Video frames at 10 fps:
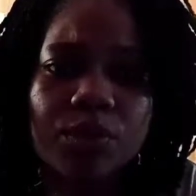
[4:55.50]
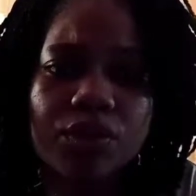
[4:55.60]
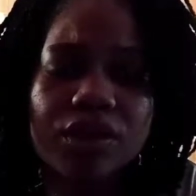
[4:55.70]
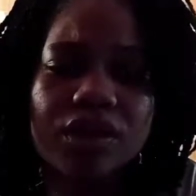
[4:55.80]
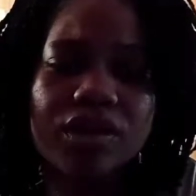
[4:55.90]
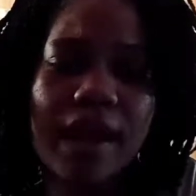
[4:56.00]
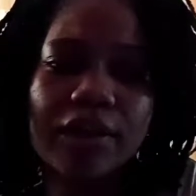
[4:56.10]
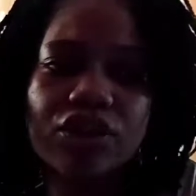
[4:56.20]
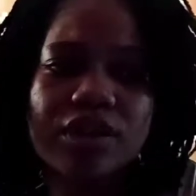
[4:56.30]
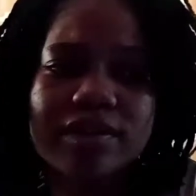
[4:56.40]
is like
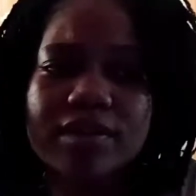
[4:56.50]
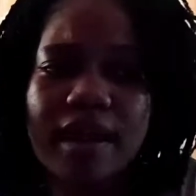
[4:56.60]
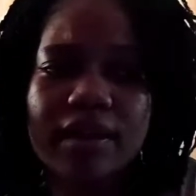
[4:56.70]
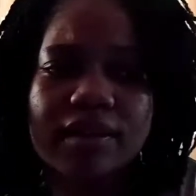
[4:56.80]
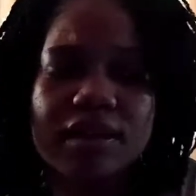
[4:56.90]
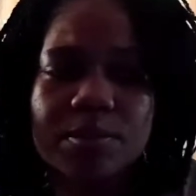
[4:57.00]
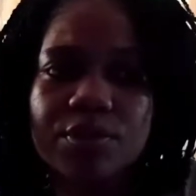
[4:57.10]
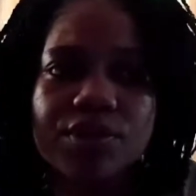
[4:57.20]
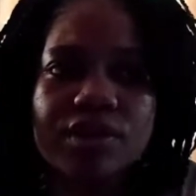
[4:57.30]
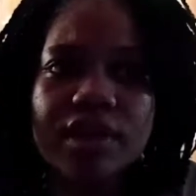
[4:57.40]
just like this
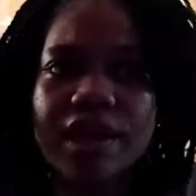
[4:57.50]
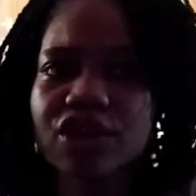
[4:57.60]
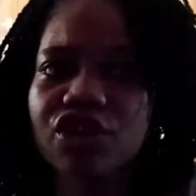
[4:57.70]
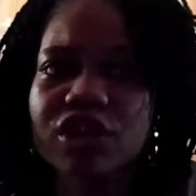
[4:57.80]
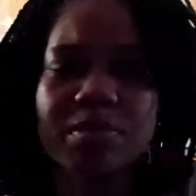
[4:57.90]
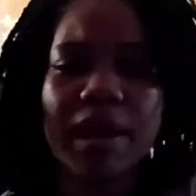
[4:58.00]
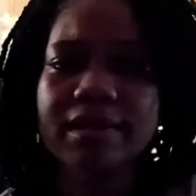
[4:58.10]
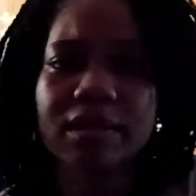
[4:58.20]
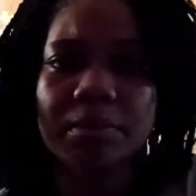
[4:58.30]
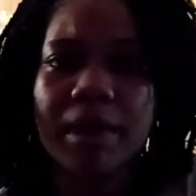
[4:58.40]
person that's just
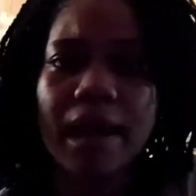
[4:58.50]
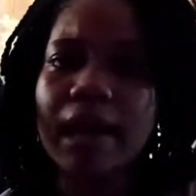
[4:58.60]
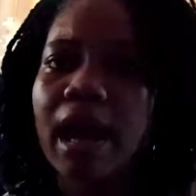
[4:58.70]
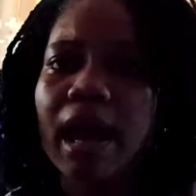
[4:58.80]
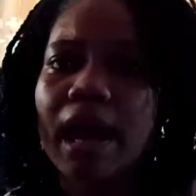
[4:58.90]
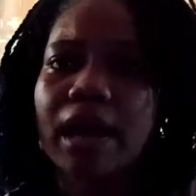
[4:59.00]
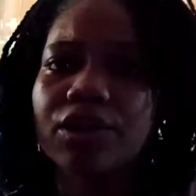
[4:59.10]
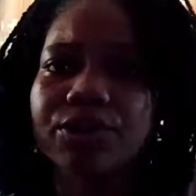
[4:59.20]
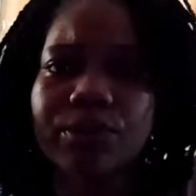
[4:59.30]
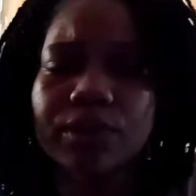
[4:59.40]
passing by
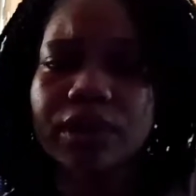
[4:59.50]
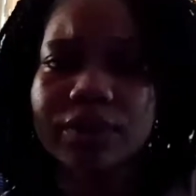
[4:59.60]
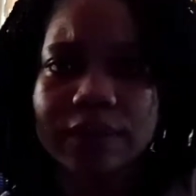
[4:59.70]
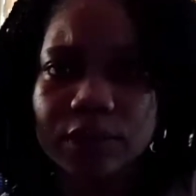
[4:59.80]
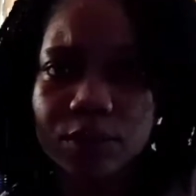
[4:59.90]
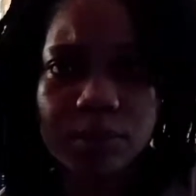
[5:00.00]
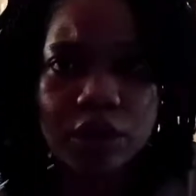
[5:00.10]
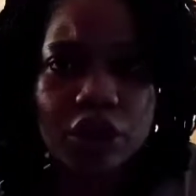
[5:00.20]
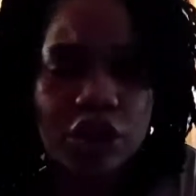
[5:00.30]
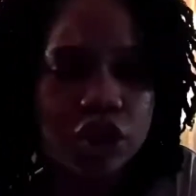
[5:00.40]
and don't give it too
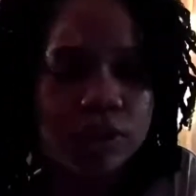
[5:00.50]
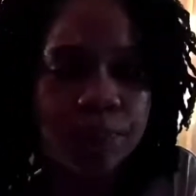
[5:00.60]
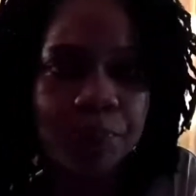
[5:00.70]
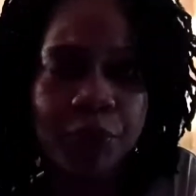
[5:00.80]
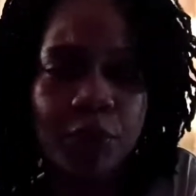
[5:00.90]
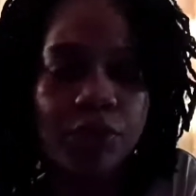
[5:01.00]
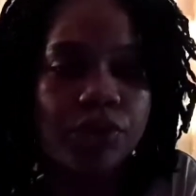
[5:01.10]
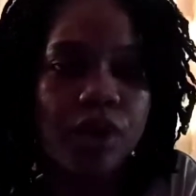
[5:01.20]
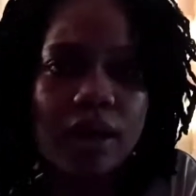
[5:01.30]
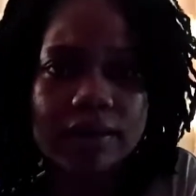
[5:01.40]
much
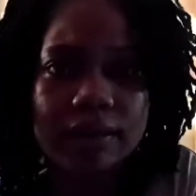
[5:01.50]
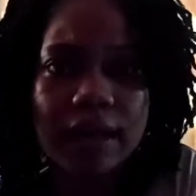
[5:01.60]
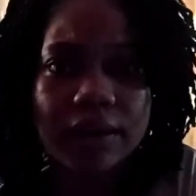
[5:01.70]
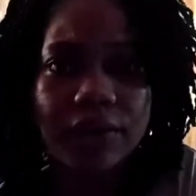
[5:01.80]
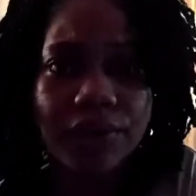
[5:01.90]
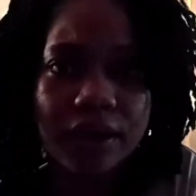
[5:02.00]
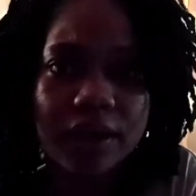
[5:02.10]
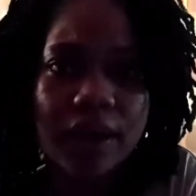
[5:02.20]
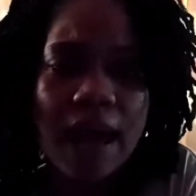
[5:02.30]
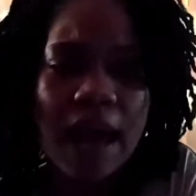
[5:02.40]
thought kind of
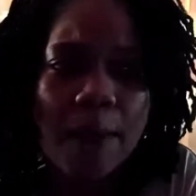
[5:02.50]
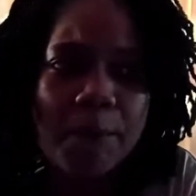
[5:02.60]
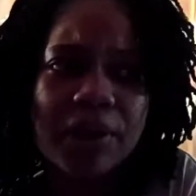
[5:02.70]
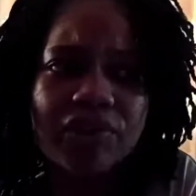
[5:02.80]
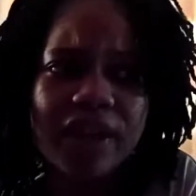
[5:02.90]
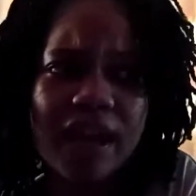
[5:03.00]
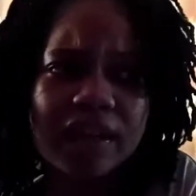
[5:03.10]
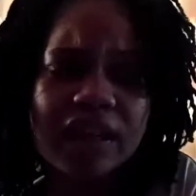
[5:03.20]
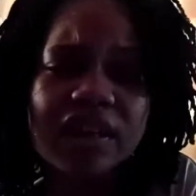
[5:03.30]
thing. But then he